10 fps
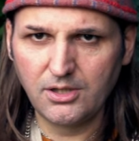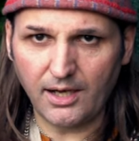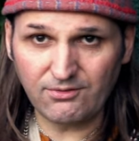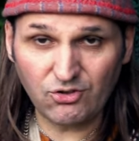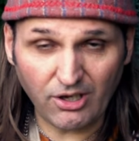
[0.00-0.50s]

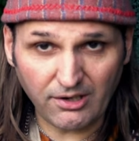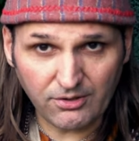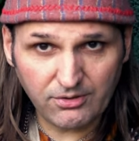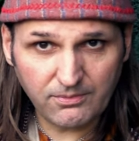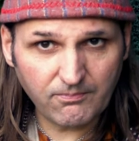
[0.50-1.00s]
And
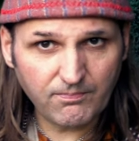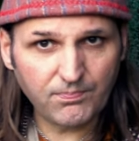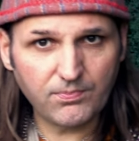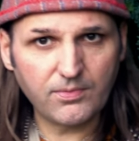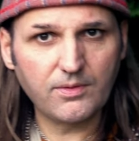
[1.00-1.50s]
so
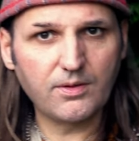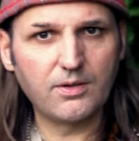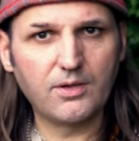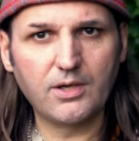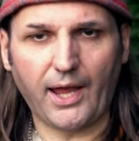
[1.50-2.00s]

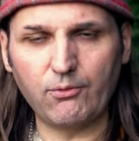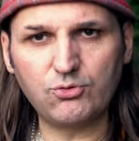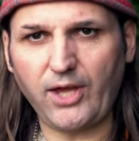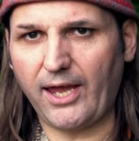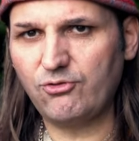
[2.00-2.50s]
it
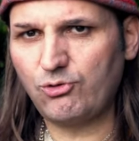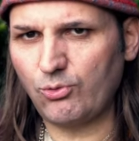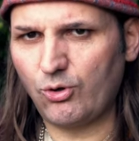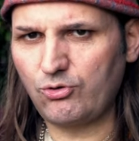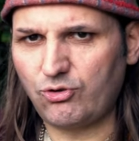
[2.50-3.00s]
was getting
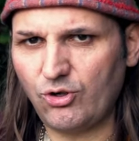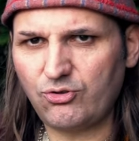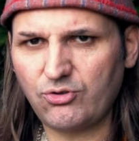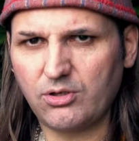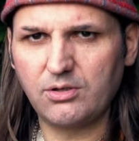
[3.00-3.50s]
towards
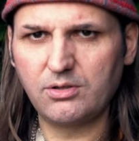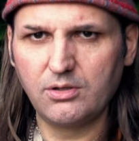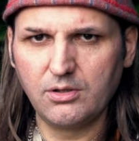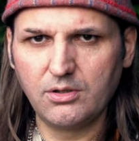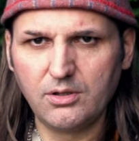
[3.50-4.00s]
dusk,
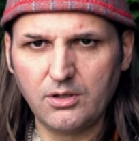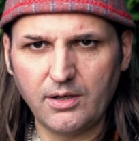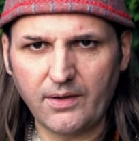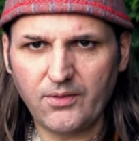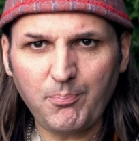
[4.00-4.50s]

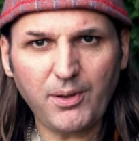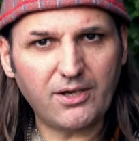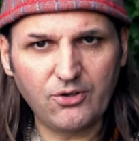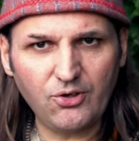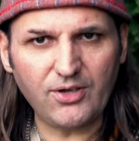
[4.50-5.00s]
and the
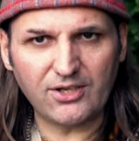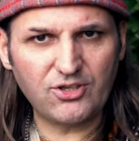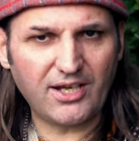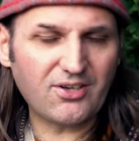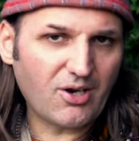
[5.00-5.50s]
pig knew that
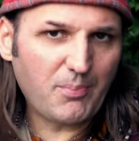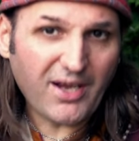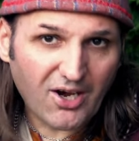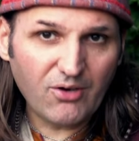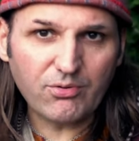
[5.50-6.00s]
she had to go back
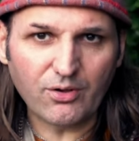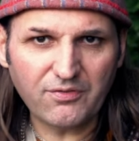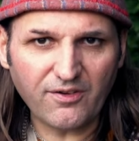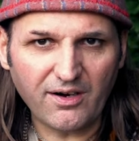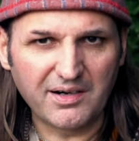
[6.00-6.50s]
home to the
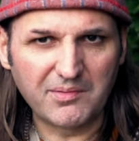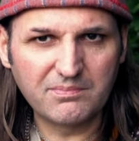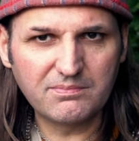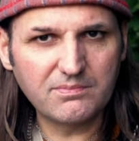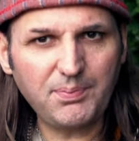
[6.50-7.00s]
farm.
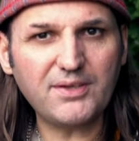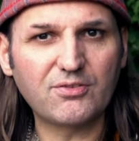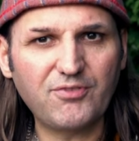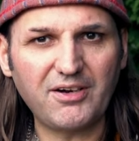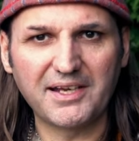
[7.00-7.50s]
Pigs
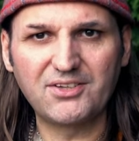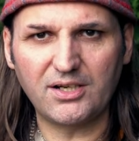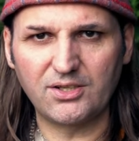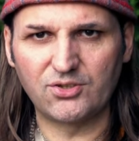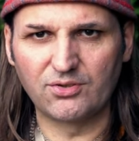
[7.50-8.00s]
are very
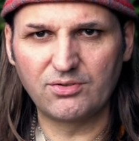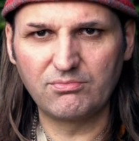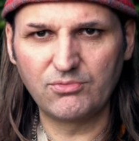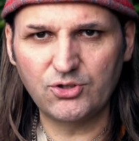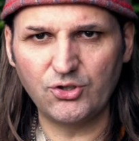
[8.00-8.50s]
intelligent.
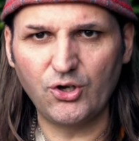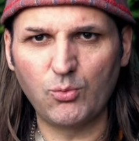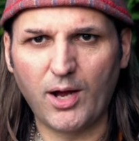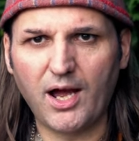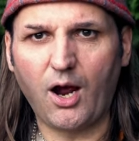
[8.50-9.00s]
She knew
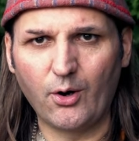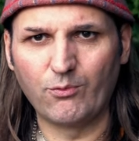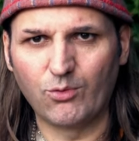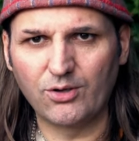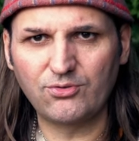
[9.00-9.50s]
where
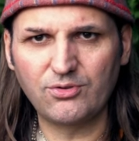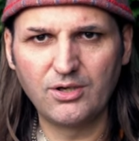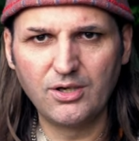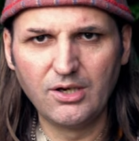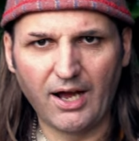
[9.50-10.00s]
home was.
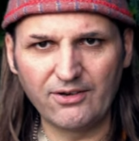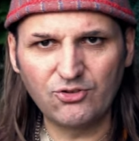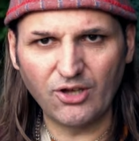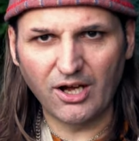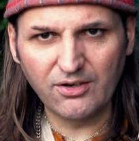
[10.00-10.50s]
And
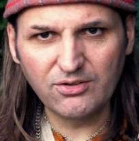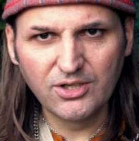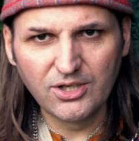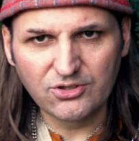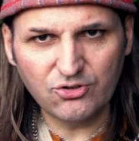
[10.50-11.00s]
so
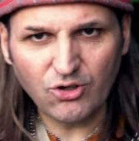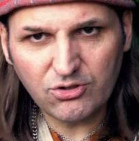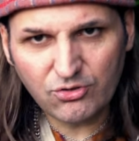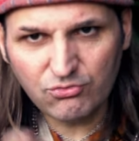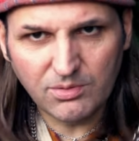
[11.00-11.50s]
she
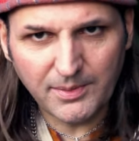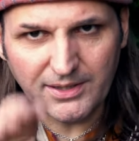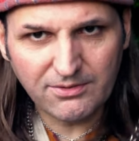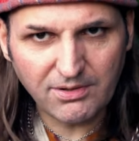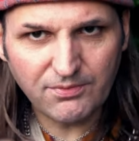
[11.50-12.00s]
started
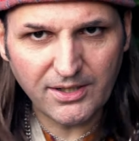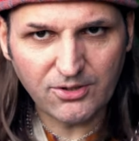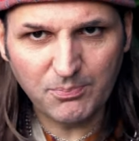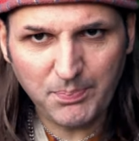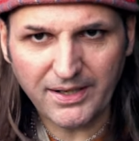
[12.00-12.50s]
swimming with the
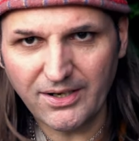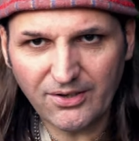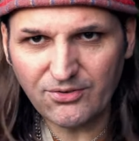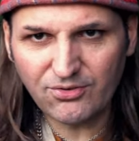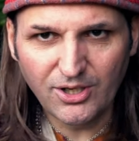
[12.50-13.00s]
little
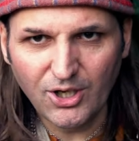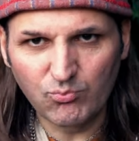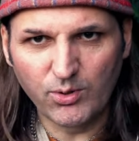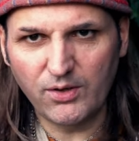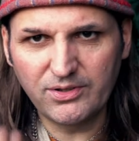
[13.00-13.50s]
piglets,
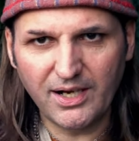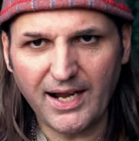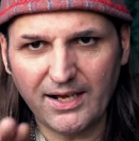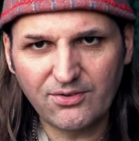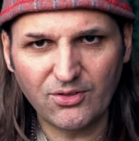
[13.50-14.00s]
moving their
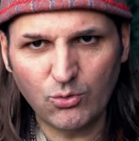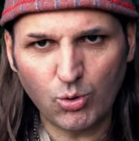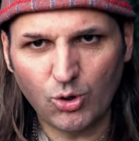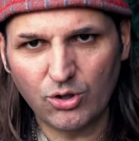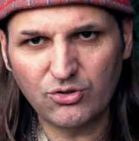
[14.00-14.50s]
legs in the
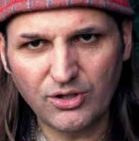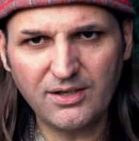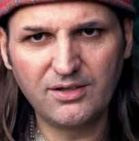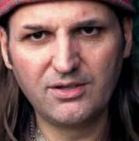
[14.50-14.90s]
water.